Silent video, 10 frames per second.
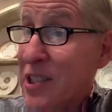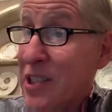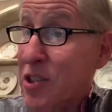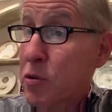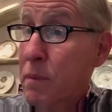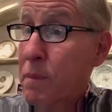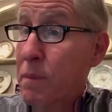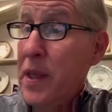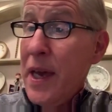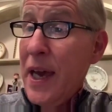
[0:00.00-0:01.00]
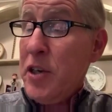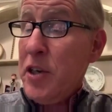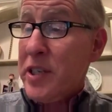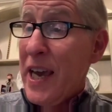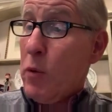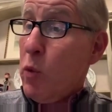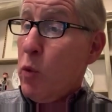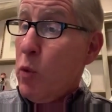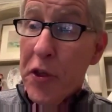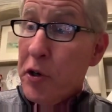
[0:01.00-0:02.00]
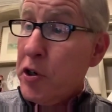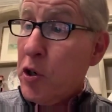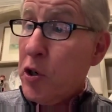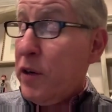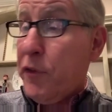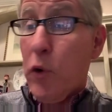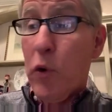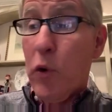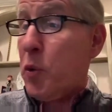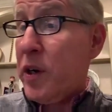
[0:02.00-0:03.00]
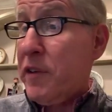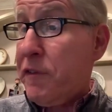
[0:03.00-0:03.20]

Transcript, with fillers: classroom and you take 1/3 or 1/4 or